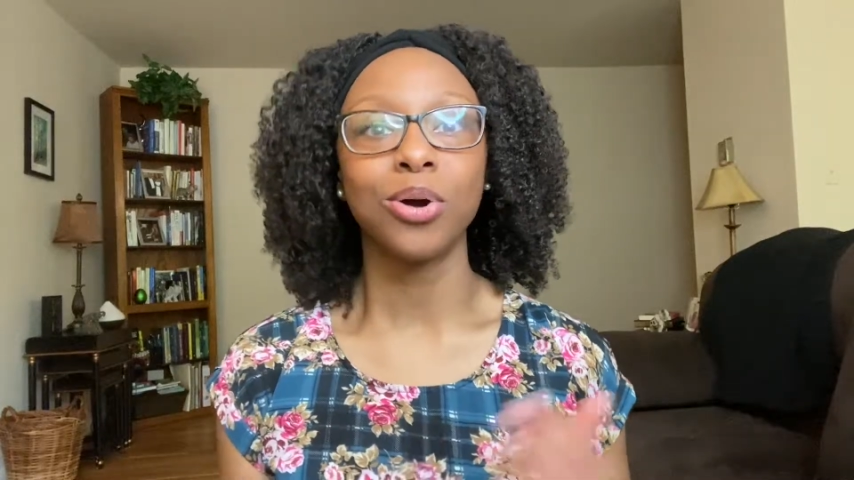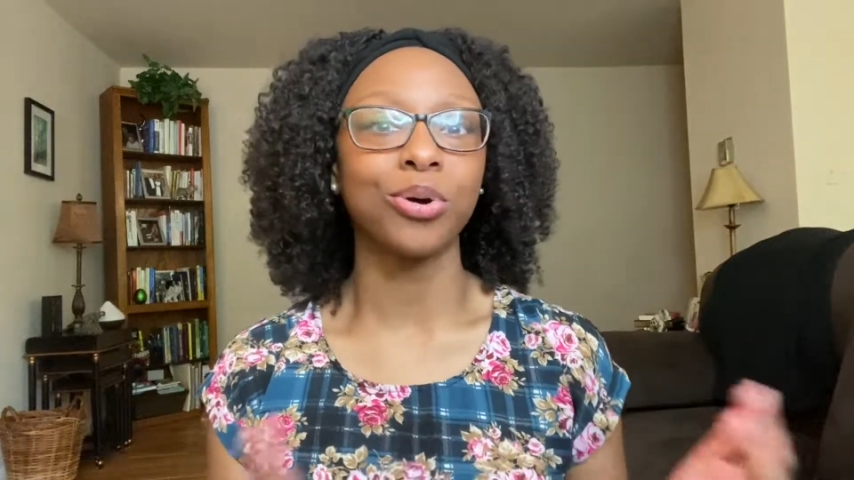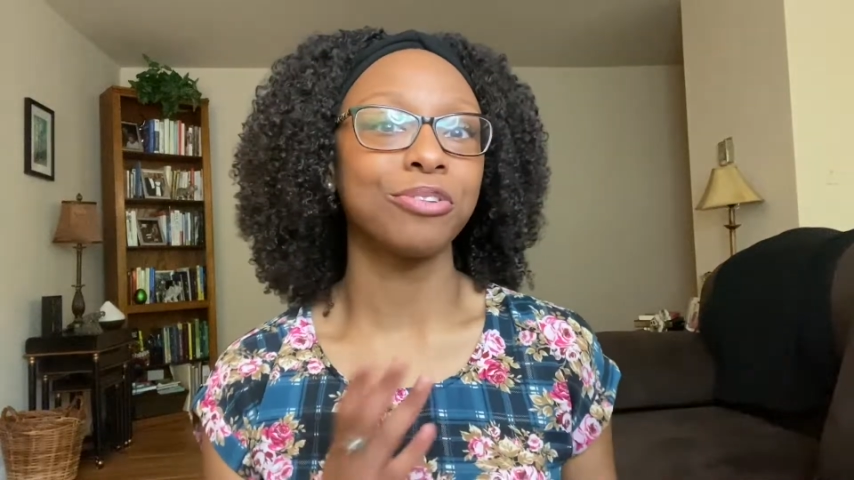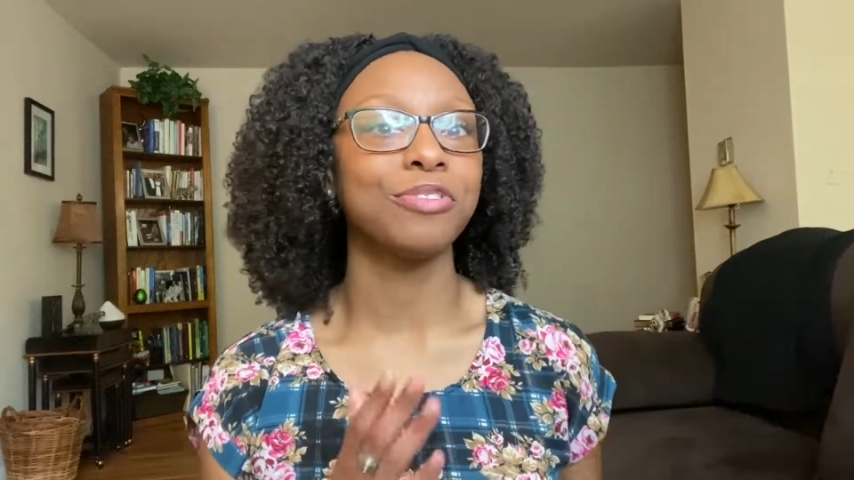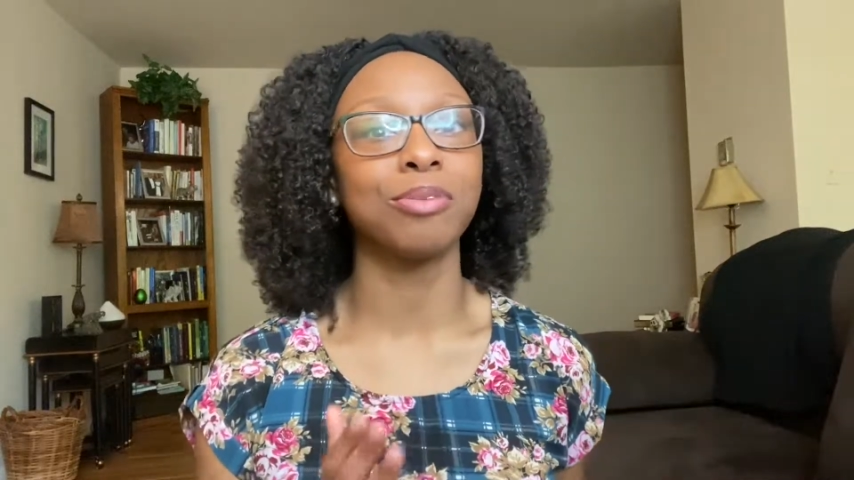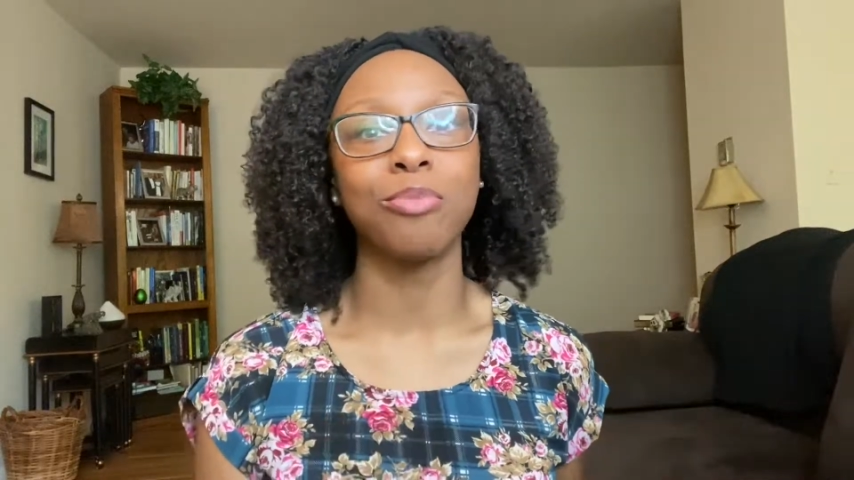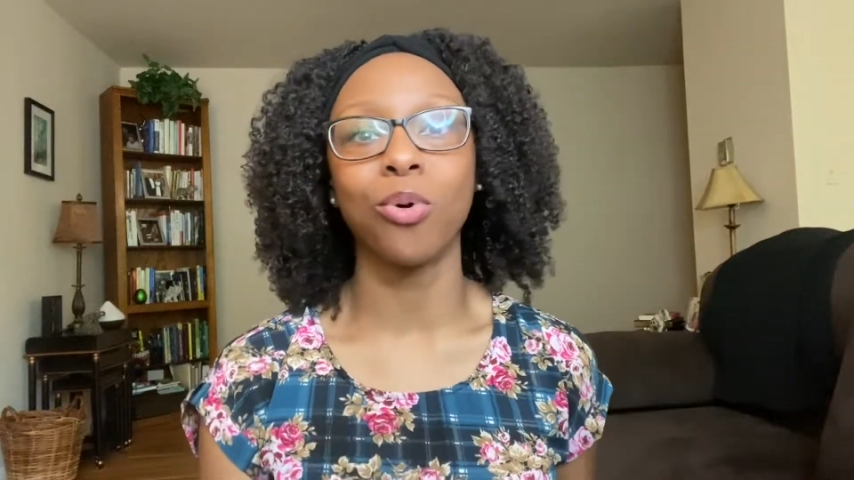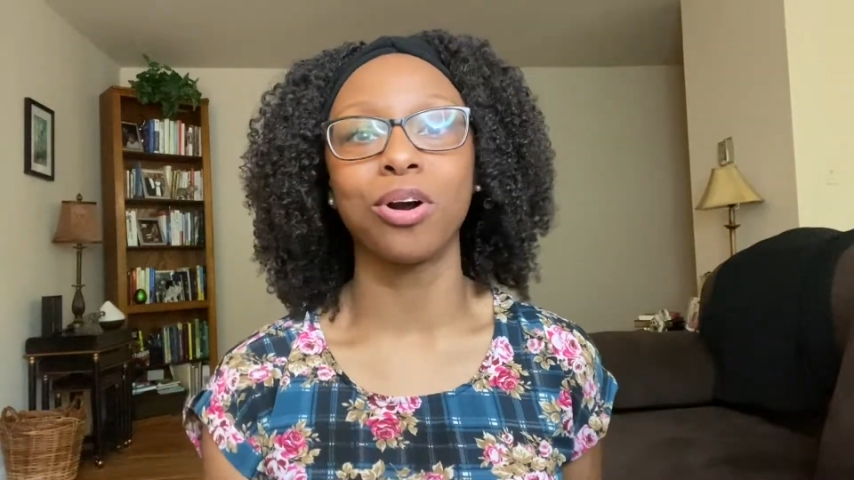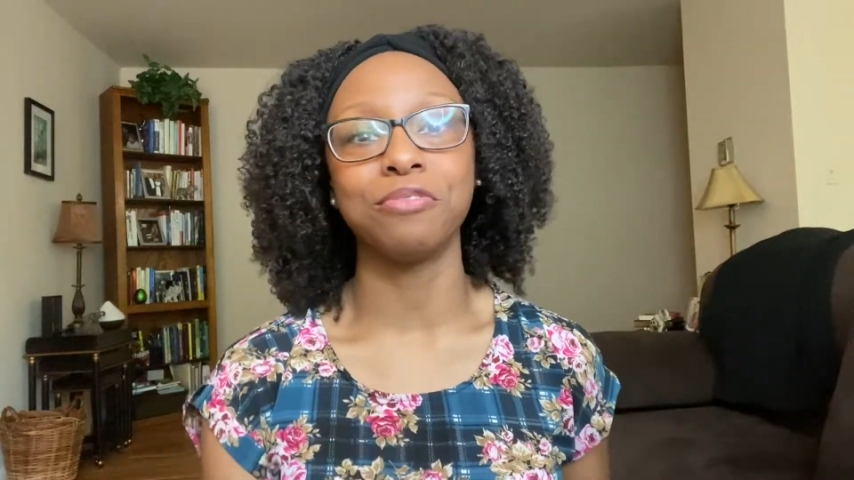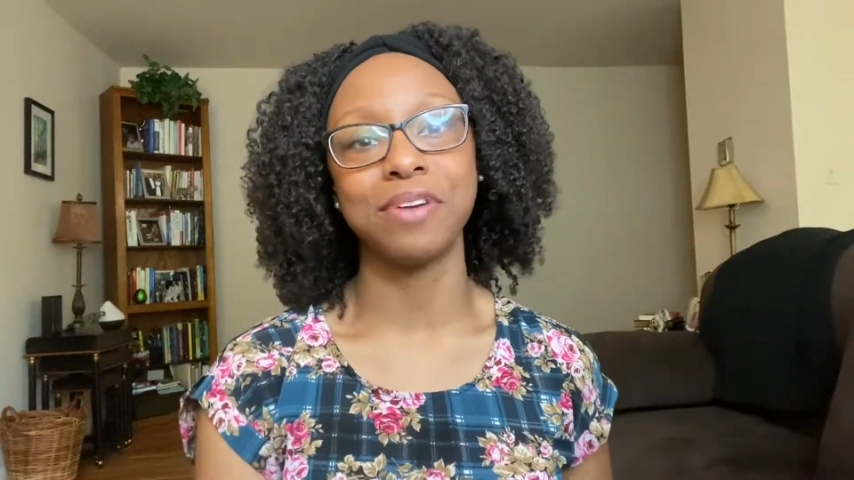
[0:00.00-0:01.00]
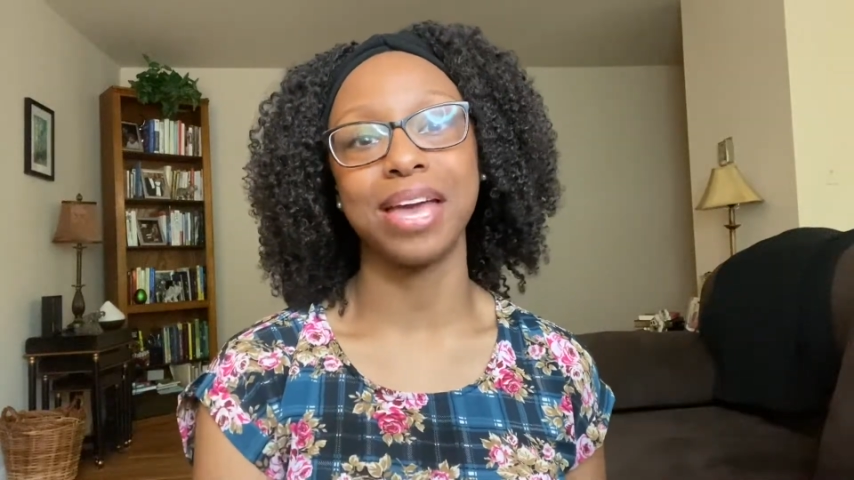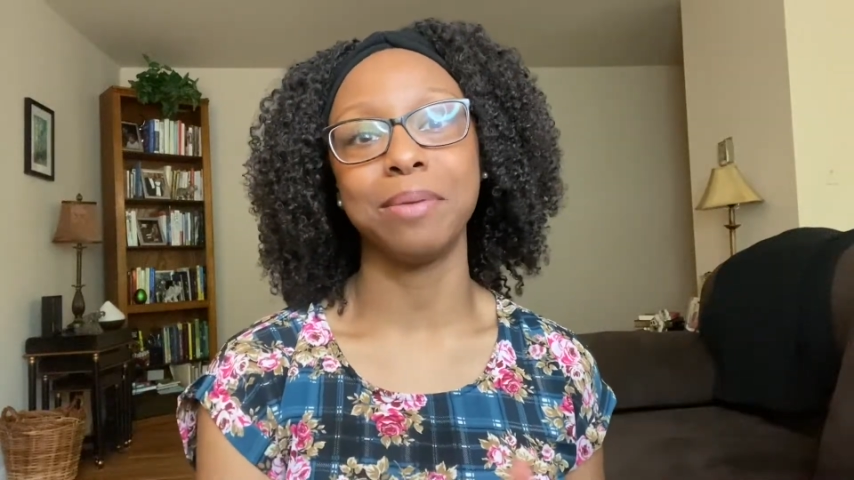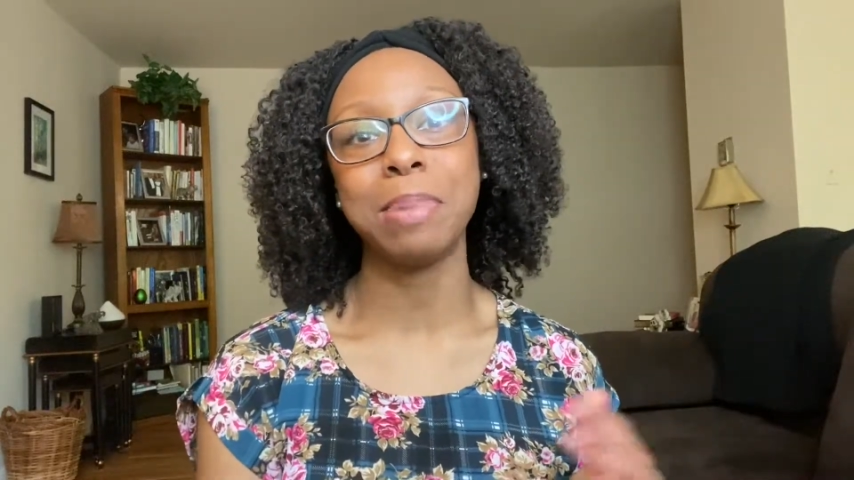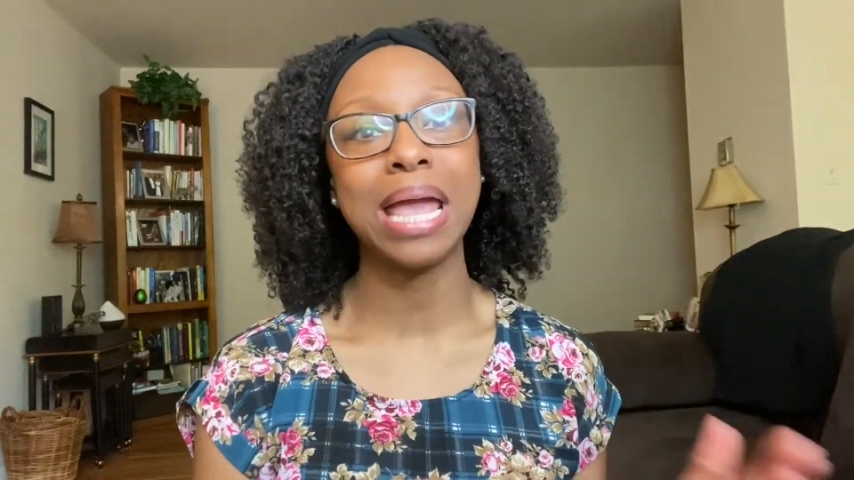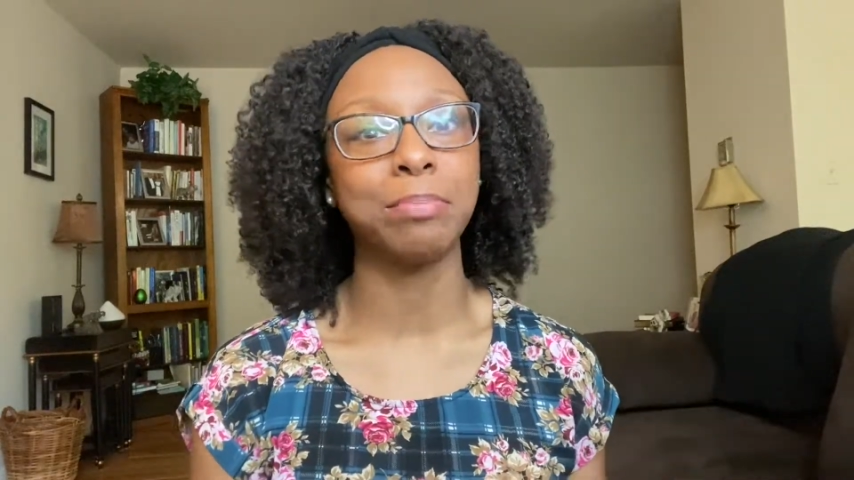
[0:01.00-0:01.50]
or if you're more of a
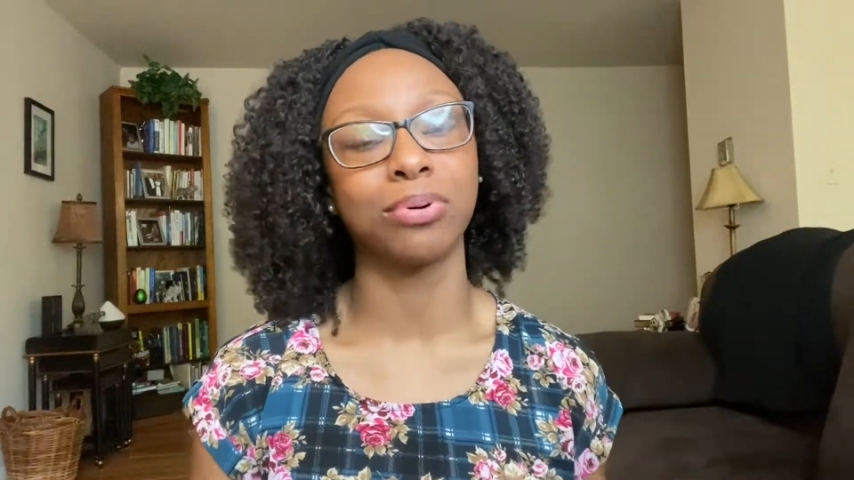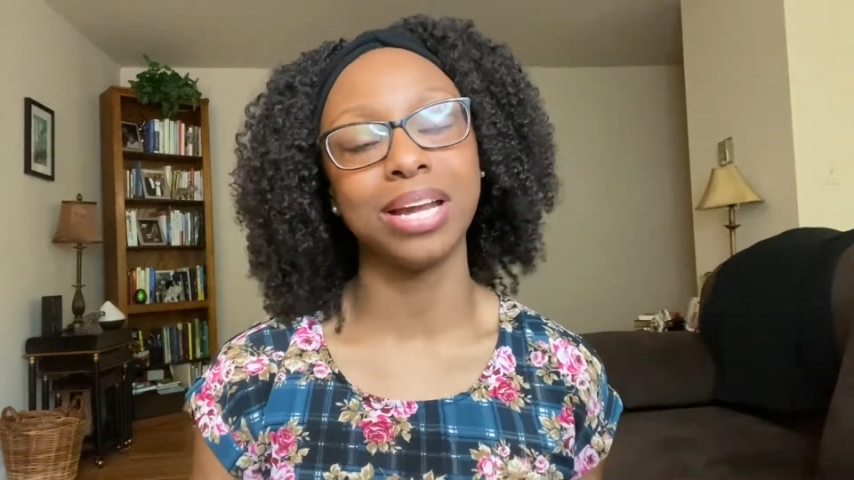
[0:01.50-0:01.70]
paper